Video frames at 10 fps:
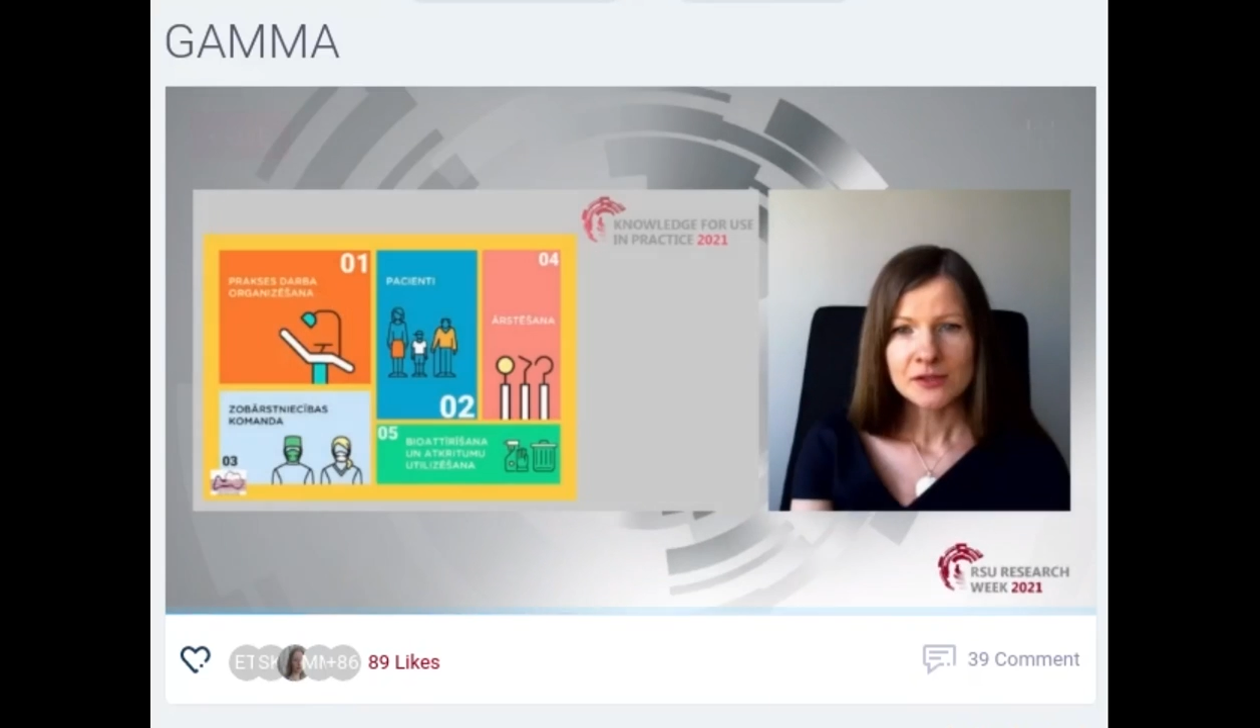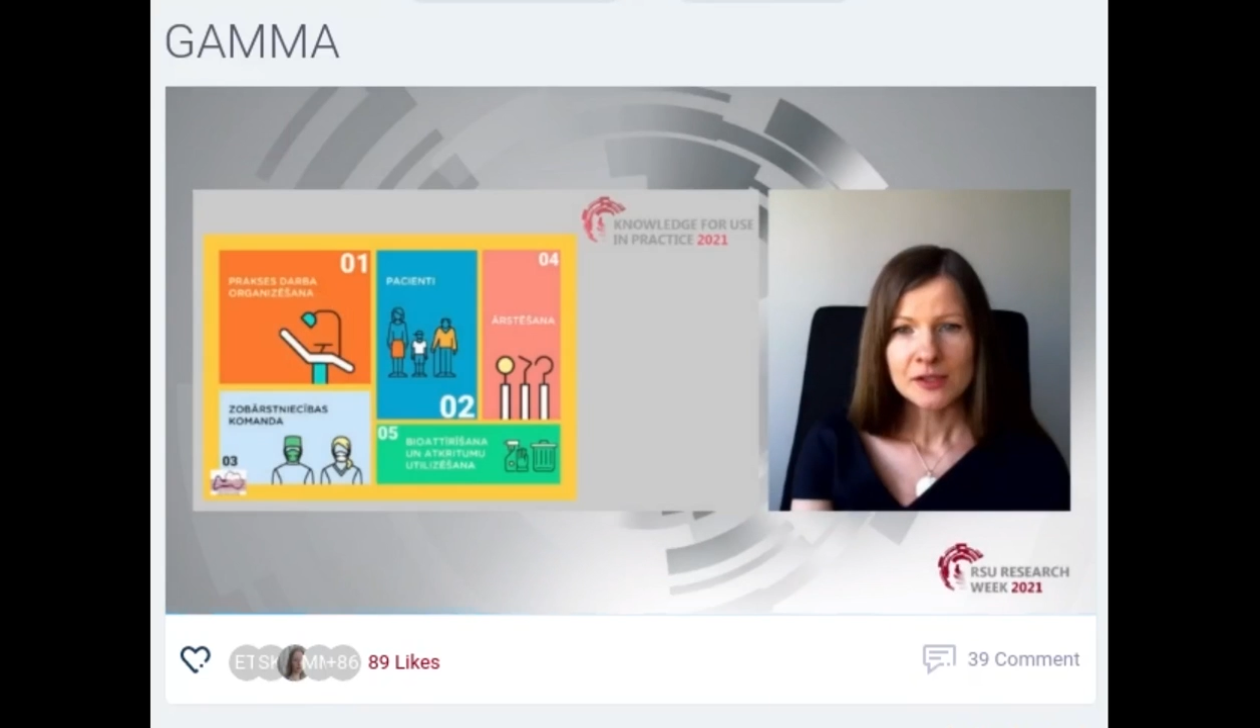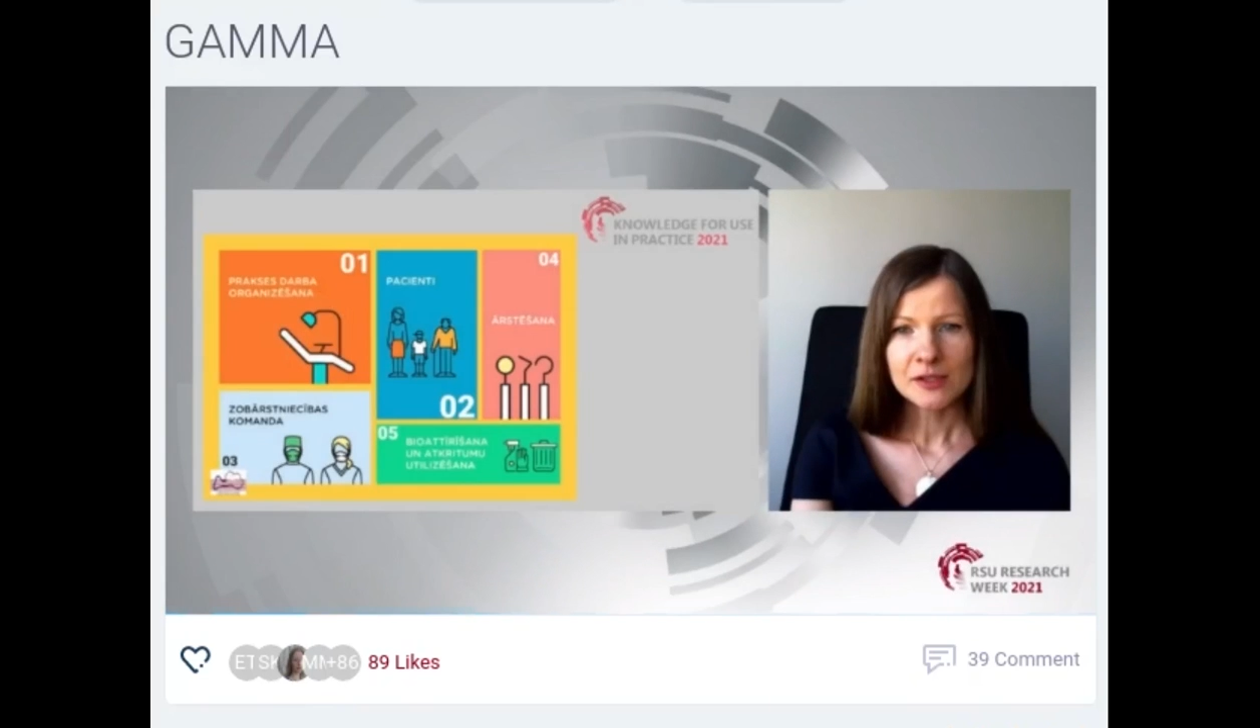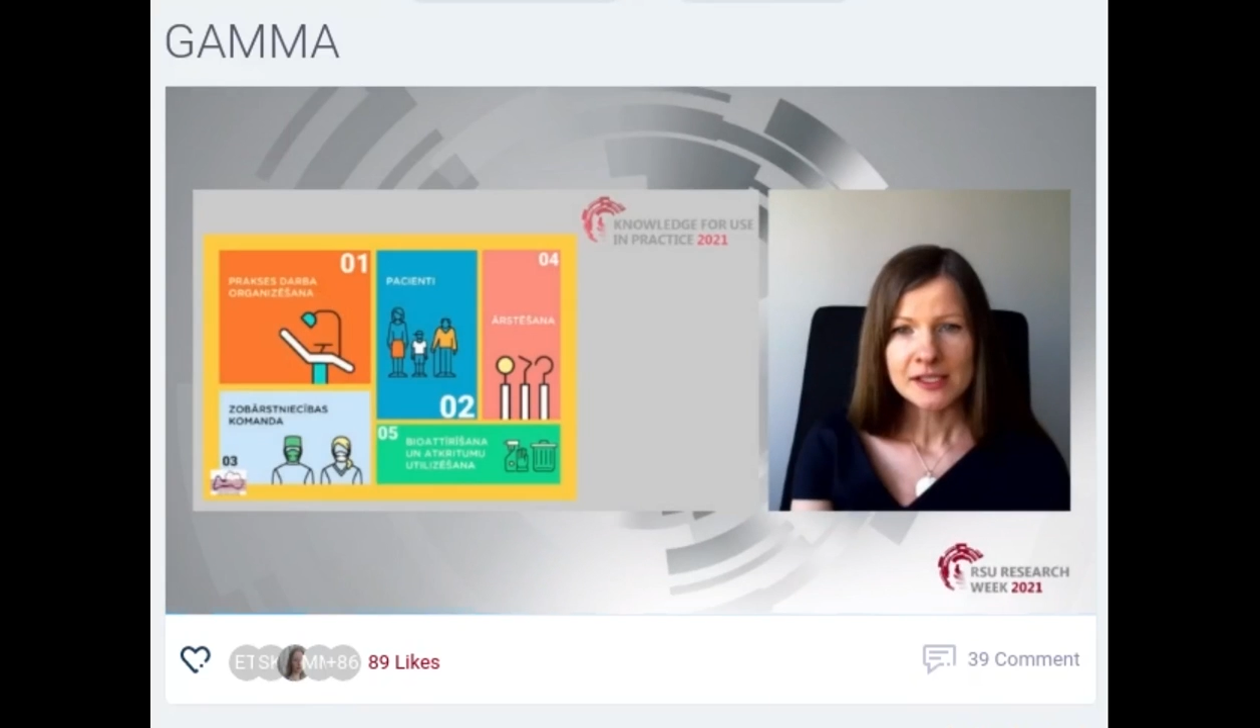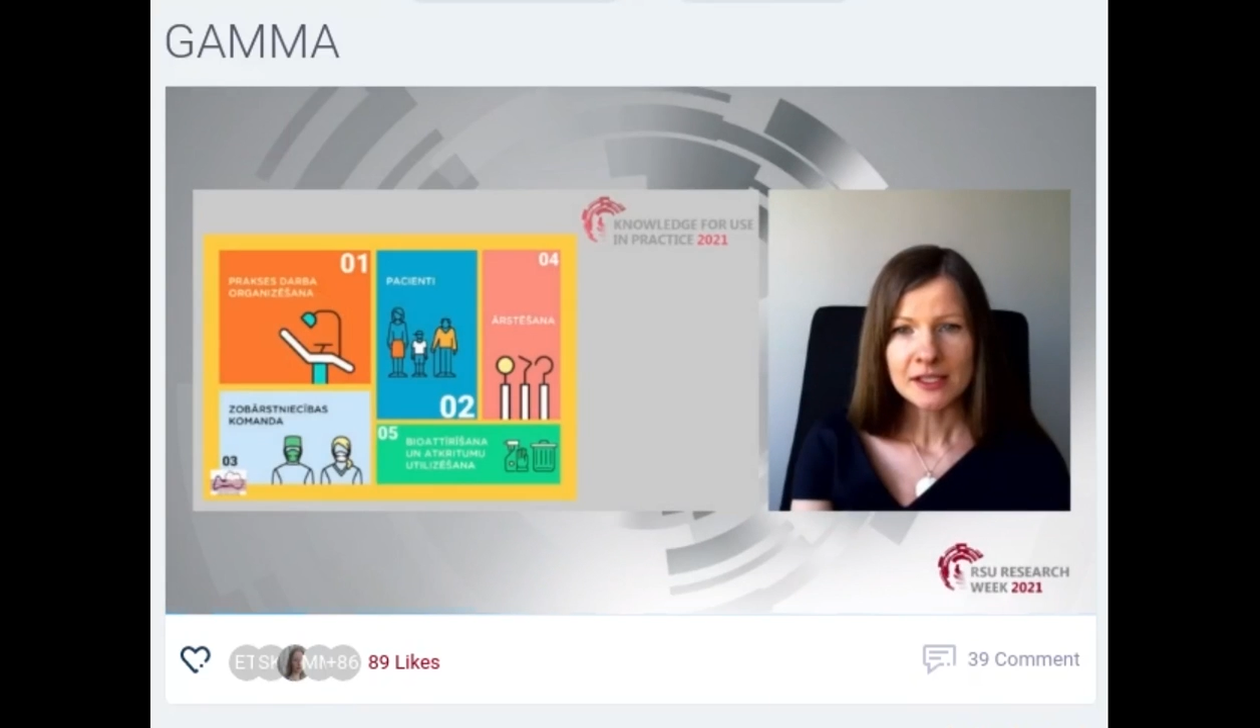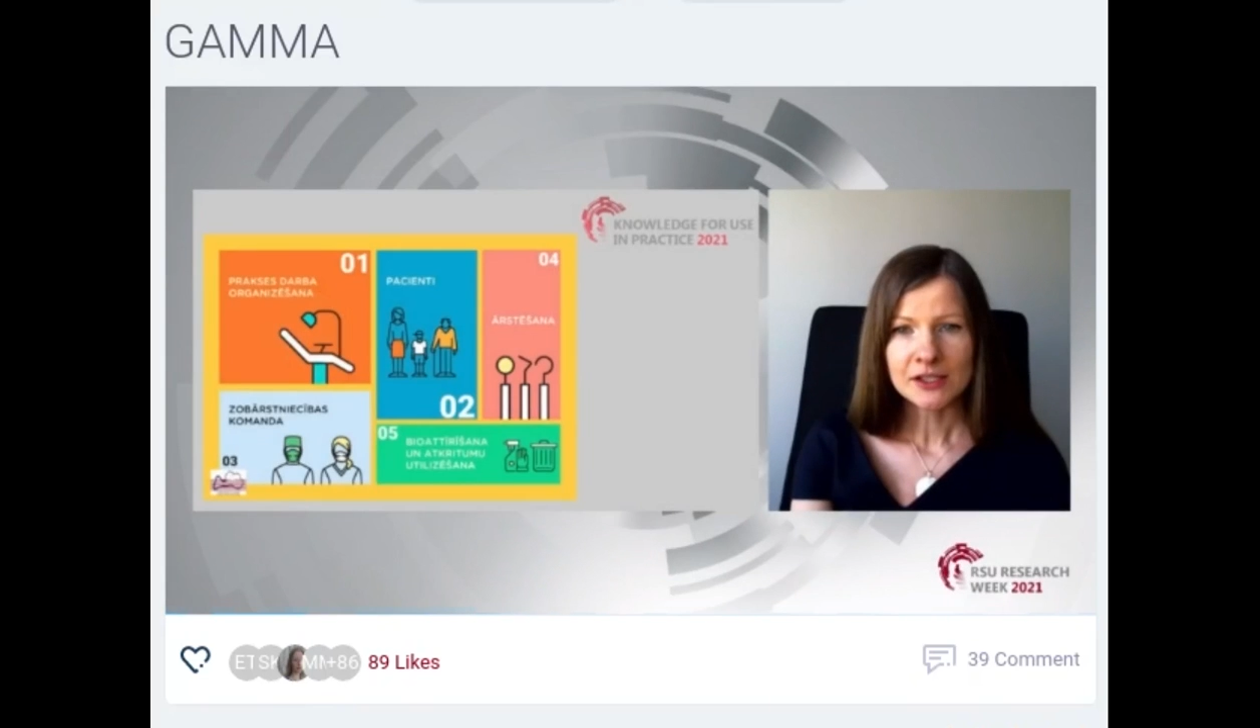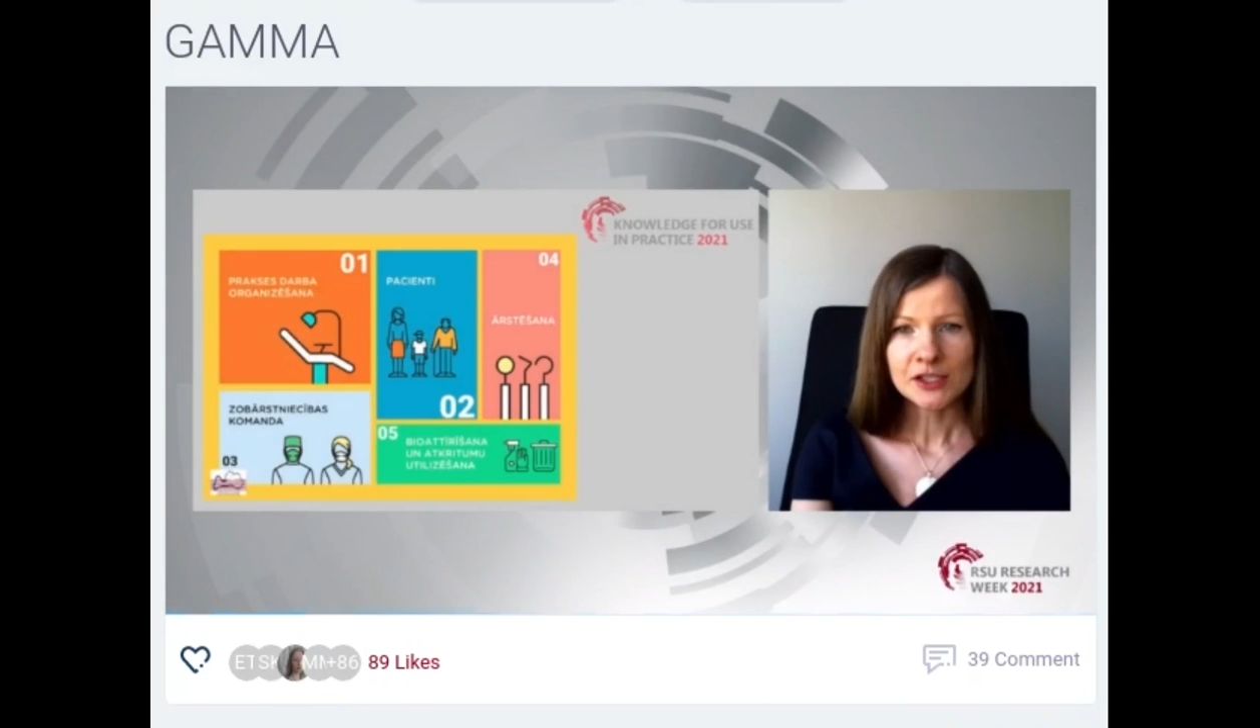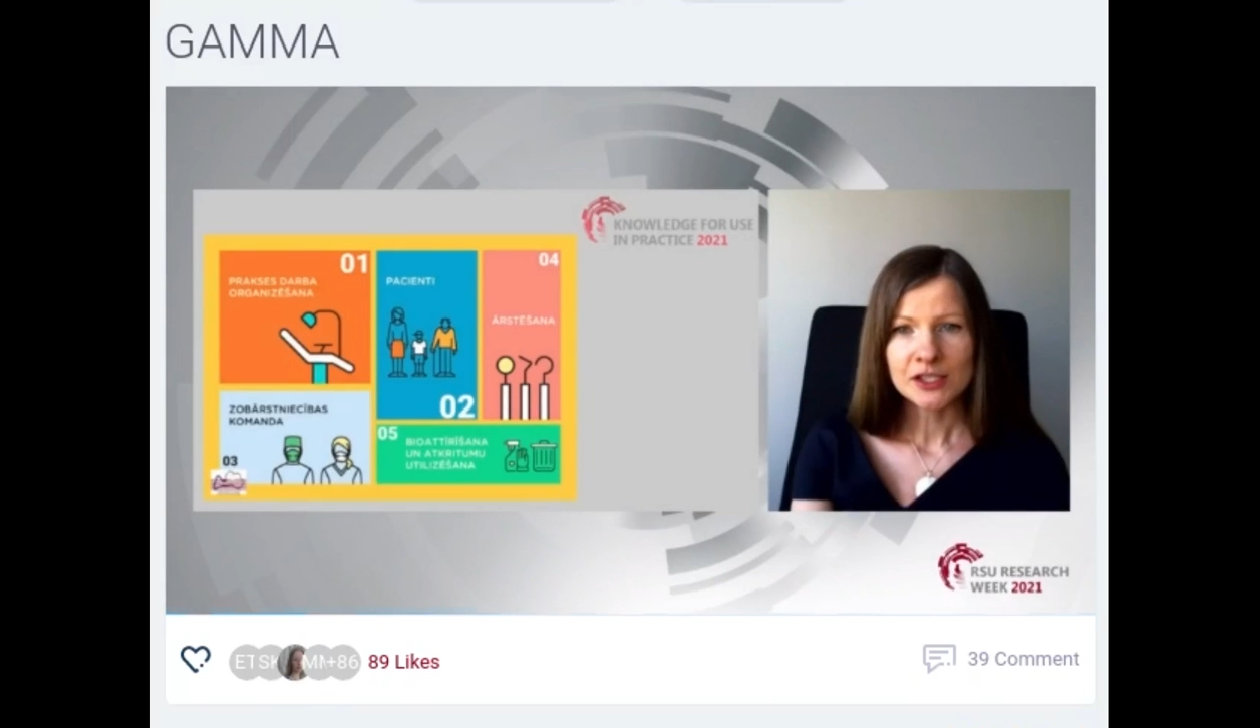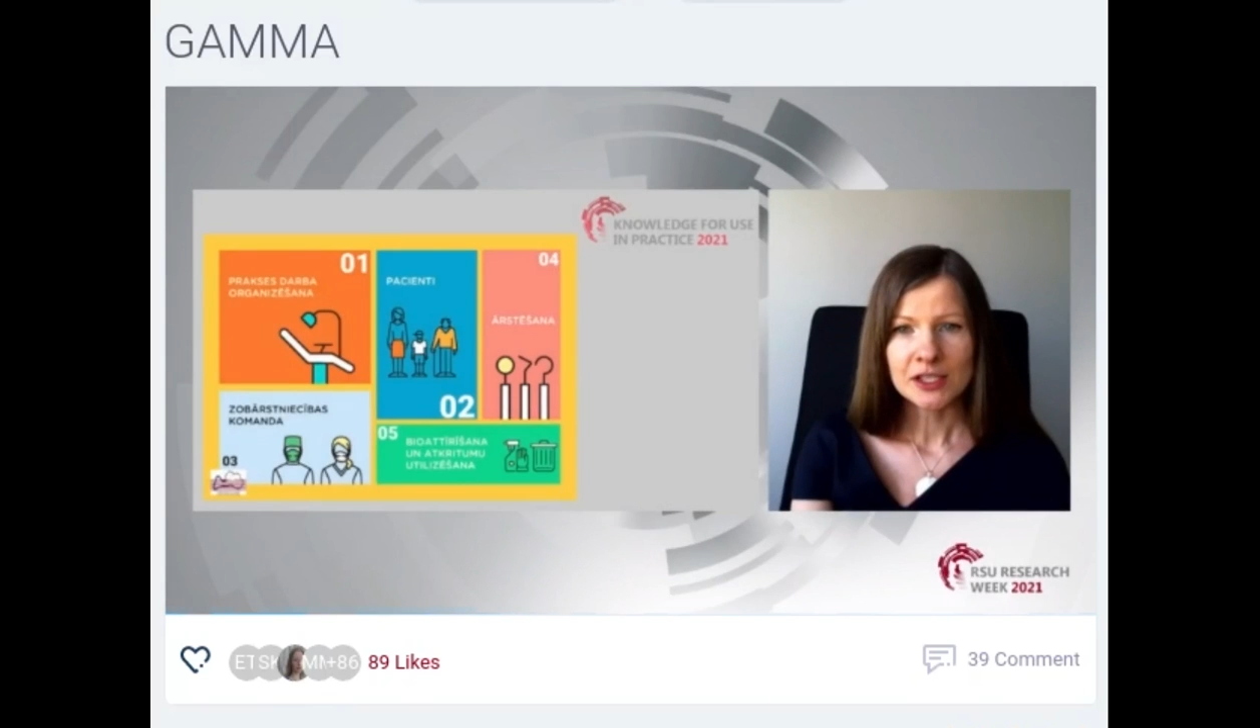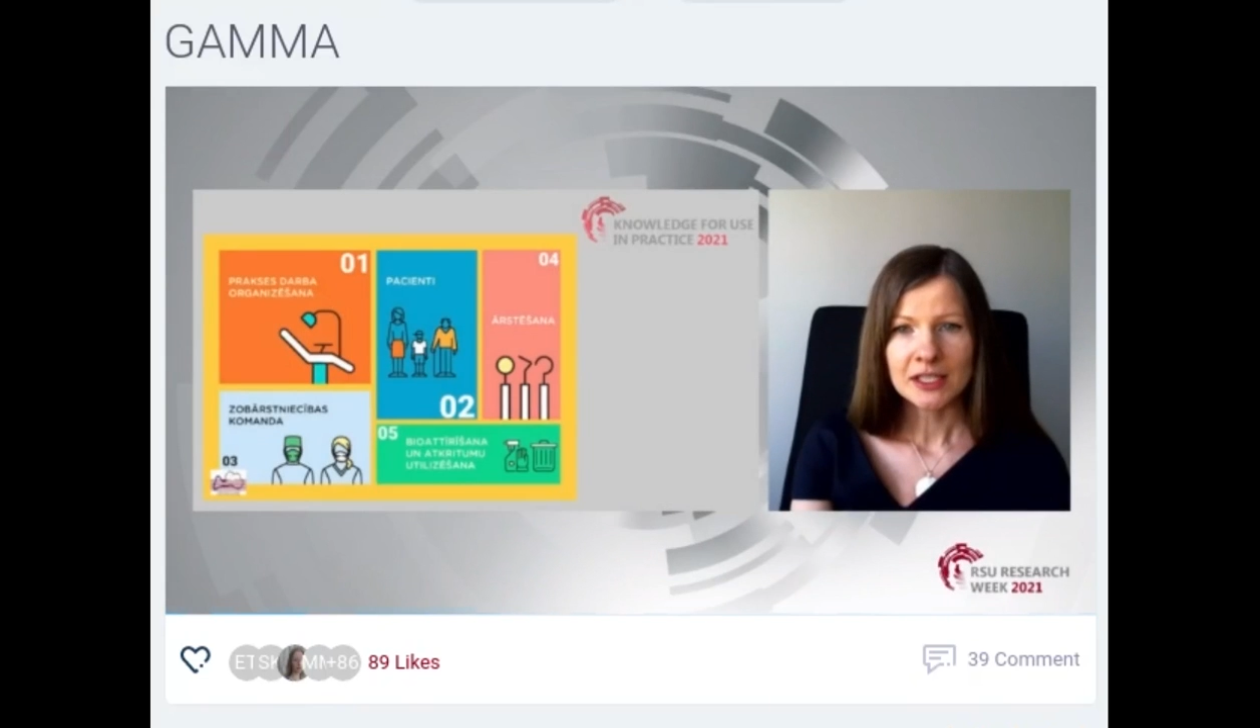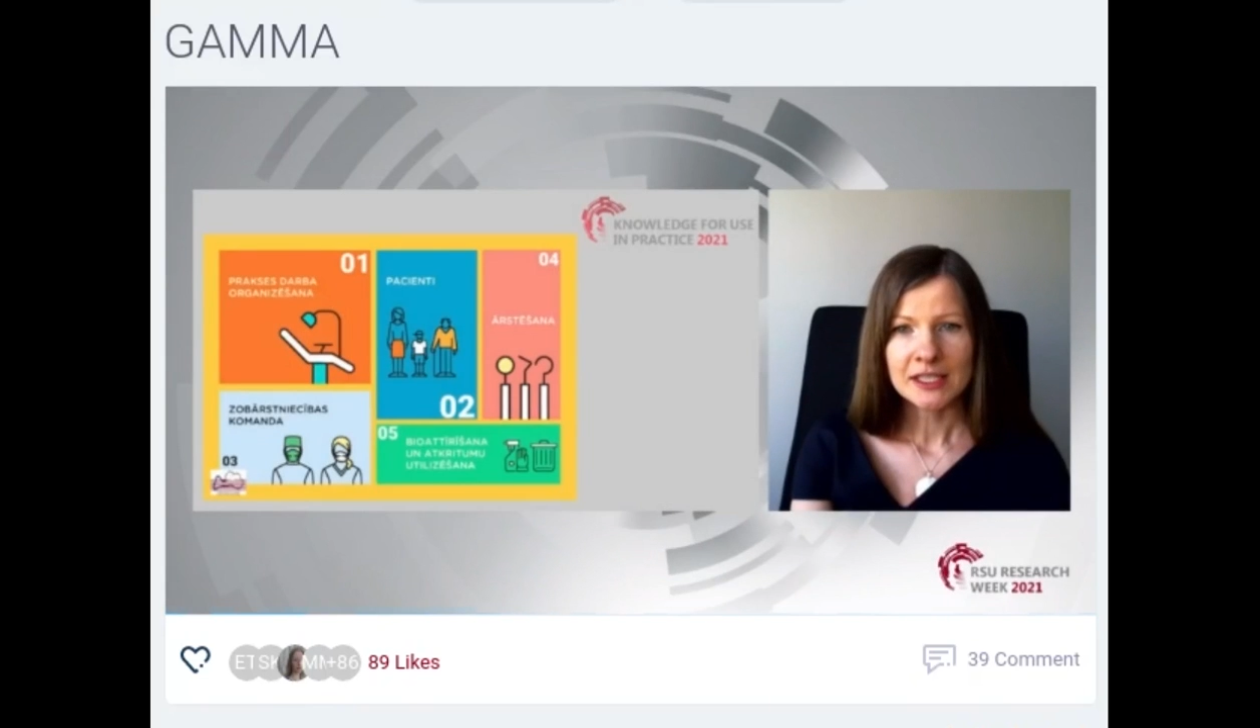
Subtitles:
research